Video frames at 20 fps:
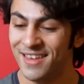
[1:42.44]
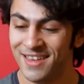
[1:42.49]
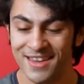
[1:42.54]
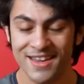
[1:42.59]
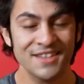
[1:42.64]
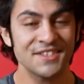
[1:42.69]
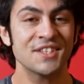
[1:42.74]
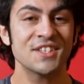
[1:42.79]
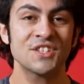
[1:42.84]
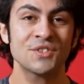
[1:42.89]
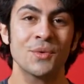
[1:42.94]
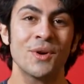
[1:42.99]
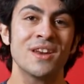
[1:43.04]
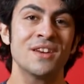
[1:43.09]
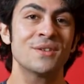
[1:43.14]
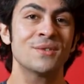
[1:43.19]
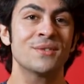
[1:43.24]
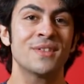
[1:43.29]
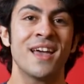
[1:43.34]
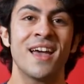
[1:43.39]
Easiest way
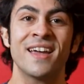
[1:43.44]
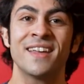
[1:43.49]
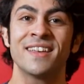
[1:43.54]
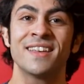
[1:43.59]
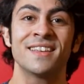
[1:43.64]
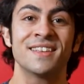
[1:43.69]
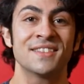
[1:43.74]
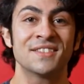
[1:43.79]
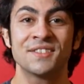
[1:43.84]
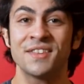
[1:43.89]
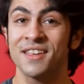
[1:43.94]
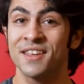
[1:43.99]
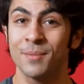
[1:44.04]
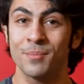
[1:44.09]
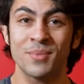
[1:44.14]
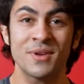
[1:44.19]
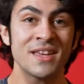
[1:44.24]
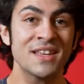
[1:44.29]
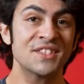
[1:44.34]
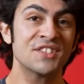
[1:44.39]
to do that is take a
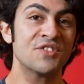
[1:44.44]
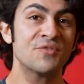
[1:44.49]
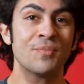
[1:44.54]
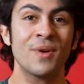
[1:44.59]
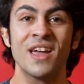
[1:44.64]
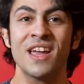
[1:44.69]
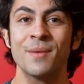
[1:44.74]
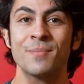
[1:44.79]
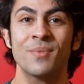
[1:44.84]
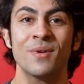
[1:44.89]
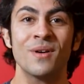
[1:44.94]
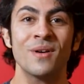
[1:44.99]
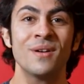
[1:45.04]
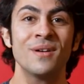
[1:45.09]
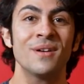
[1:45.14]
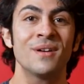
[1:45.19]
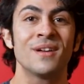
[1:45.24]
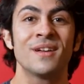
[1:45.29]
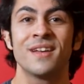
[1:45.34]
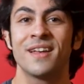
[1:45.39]
piece of
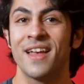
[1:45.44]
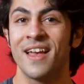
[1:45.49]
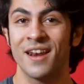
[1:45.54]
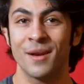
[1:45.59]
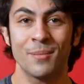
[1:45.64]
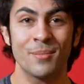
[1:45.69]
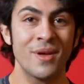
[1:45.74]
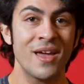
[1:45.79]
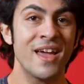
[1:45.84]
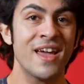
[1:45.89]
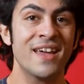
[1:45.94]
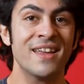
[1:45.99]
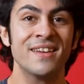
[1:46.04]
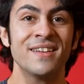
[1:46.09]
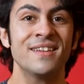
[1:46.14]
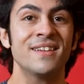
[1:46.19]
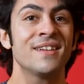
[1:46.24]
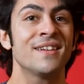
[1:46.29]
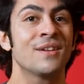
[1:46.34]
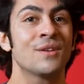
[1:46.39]
paper and a
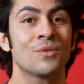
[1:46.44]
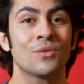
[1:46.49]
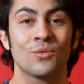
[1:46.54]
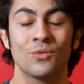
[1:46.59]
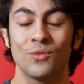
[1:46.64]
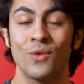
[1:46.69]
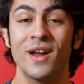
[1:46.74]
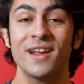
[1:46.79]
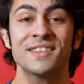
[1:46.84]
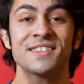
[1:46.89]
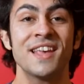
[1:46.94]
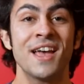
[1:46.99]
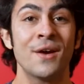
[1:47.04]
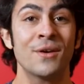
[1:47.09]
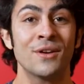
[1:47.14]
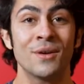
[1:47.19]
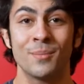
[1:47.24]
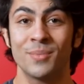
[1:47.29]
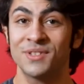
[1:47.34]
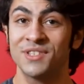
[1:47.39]
pen, write
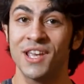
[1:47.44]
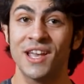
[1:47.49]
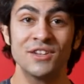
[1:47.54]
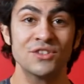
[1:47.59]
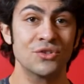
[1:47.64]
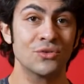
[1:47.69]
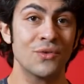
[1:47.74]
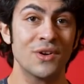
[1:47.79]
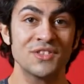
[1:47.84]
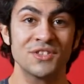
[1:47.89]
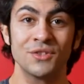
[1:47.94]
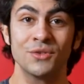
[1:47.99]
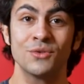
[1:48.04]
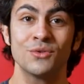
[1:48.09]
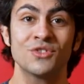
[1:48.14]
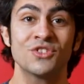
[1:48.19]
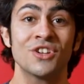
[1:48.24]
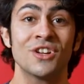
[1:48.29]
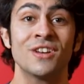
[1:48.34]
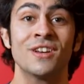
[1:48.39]
down a potential
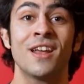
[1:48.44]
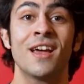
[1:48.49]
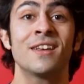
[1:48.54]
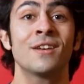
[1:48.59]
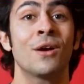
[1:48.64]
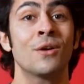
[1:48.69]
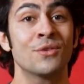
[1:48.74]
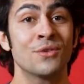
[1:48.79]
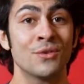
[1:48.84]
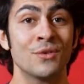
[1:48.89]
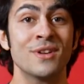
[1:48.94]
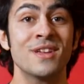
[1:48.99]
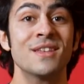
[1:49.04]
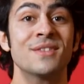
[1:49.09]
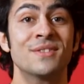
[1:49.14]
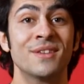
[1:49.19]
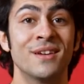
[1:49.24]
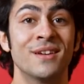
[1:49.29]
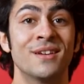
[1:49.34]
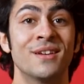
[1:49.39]
resolution, and
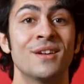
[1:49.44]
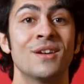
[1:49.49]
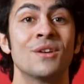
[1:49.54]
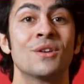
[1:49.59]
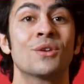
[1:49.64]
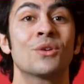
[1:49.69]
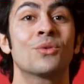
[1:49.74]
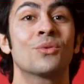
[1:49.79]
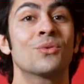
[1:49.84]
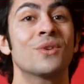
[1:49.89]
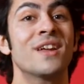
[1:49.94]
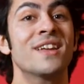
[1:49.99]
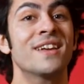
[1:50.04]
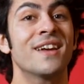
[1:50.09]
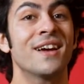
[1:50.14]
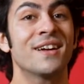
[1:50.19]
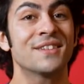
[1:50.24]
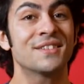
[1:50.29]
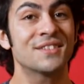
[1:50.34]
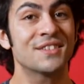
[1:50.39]
underneath it,
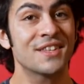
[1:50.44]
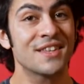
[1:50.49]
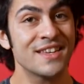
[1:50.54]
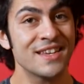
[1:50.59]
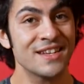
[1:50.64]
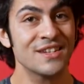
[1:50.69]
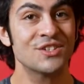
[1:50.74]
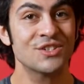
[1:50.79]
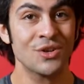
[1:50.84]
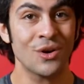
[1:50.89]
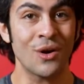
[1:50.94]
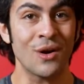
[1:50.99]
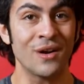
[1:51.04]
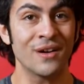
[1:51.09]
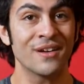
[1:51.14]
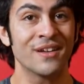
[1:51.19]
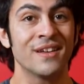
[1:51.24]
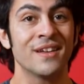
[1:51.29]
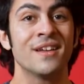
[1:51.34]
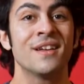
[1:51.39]
create a
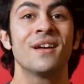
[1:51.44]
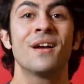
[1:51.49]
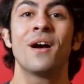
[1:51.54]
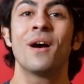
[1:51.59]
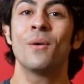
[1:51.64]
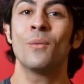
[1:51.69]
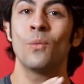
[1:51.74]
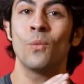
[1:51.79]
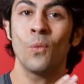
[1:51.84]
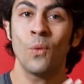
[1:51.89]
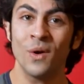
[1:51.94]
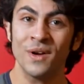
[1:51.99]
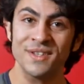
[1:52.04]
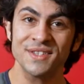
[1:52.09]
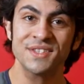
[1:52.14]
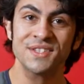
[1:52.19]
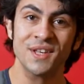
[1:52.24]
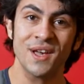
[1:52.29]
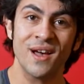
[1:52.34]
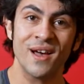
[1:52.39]
T-chart. On
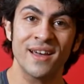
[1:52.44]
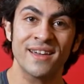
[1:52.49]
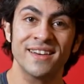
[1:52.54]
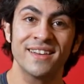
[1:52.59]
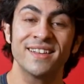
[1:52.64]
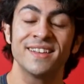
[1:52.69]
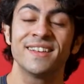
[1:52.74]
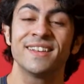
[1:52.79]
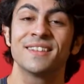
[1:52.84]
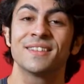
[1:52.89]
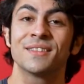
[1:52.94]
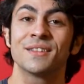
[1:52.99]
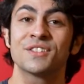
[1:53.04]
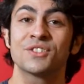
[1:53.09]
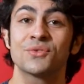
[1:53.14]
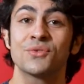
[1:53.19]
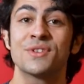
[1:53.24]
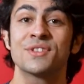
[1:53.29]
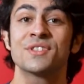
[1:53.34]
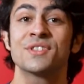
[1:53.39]
one side,
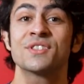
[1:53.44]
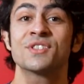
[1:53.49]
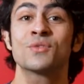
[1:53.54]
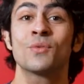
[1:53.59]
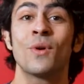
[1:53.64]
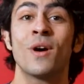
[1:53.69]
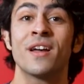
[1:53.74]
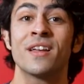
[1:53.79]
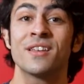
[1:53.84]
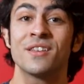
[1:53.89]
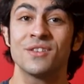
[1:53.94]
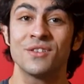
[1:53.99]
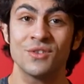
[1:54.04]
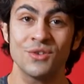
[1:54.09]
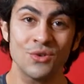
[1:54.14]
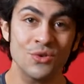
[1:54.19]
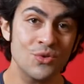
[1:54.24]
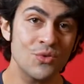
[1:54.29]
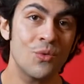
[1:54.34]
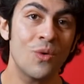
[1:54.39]
list reasons why
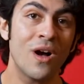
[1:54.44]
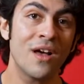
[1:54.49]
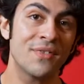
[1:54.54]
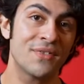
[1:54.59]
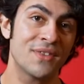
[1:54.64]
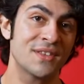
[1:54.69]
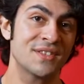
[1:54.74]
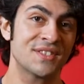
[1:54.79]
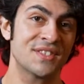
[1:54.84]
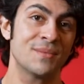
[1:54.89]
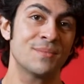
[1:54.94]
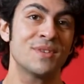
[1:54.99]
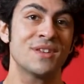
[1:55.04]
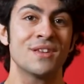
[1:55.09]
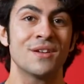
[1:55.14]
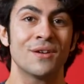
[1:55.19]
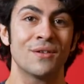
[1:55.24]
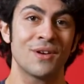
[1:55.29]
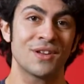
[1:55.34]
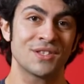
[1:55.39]
you want this to
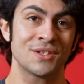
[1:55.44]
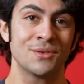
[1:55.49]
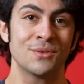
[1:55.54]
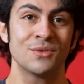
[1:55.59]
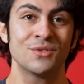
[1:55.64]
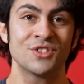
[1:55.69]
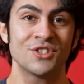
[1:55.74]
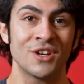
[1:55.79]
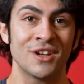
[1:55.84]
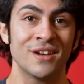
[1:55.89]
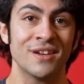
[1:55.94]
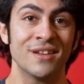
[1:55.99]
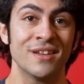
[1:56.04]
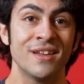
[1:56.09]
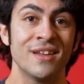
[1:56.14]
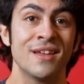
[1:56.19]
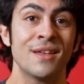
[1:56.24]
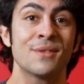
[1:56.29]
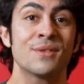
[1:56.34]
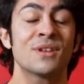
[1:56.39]
be your resolution.
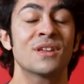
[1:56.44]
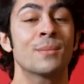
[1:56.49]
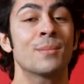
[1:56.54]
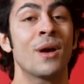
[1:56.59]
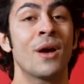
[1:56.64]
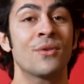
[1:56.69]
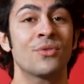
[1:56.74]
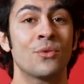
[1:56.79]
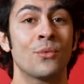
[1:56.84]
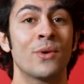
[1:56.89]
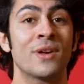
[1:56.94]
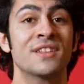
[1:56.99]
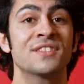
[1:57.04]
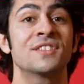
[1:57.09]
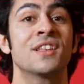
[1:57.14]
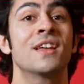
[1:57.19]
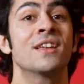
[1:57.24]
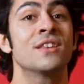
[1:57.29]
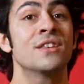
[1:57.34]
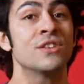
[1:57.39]
Think about the ways
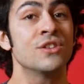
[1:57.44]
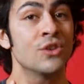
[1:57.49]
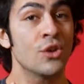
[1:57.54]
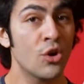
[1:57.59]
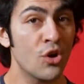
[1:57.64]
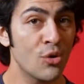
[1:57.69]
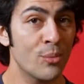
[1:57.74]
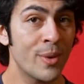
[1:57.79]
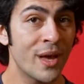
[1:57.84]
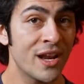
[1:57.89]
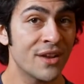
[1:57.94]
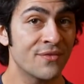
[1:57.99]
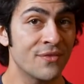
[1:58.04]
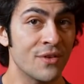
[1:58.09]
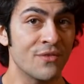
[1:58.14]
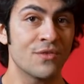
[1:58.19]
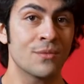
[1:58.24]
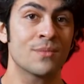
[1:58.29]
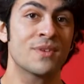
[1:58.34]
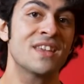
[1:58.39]
that you'll
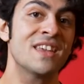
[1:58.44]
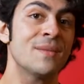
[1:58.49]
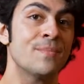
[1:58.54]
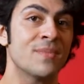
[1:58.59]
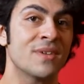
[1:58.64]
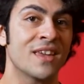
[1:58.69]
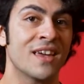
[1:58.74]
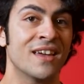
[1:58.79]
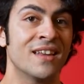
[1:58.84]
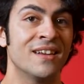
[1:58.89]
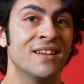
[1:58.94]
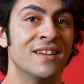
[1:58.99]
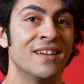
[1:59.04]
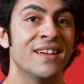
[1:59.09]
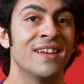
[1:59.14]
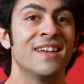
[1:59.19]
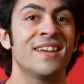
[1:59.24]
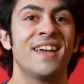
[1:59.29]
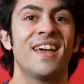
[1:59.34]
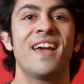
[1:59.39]
benefit from keeping it.
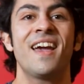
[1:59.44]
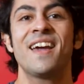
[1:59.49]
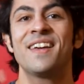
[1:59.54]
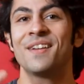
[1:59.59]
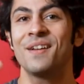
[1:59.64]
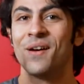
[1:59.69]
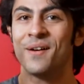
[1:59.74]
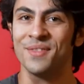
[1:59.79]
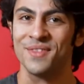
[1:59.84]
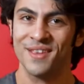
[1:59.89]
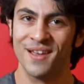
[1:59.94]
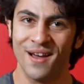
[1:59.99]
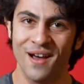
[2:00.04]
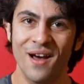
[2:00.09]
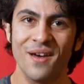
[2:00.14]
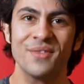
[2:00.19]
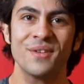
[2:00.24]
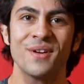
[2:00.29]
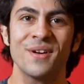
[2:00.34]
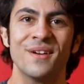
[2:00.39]
And on the
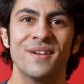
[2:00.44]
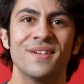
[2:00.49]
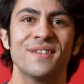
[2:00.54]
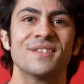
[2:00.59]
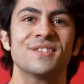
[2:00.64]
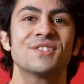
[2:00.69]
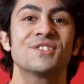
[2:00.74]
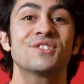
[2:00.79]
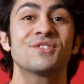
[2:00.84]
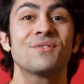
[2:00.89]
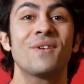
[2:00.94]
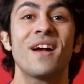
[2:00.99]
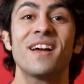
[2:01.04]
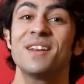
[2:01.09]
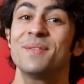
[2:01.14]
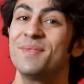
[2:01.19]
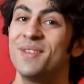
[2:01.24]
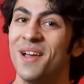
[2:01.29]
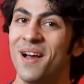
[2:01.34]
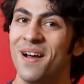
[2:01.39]
other, try
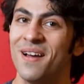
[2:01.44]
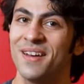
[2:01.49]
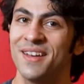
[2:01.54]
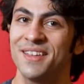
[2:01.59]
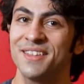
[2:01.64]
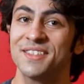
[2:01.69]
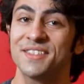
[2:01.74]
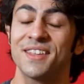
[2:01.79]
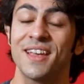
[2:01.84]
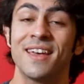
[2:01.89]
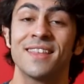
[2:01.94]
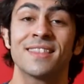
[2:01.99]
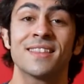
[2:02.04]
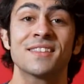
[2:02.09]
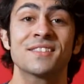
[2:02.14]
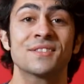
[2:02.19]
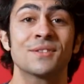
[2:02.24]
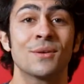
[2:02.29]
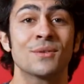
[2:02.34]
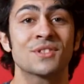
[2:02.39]
to be honest and
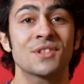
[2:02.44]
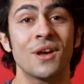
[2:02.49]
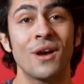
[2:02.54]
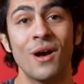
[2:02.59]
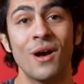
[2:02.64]
list those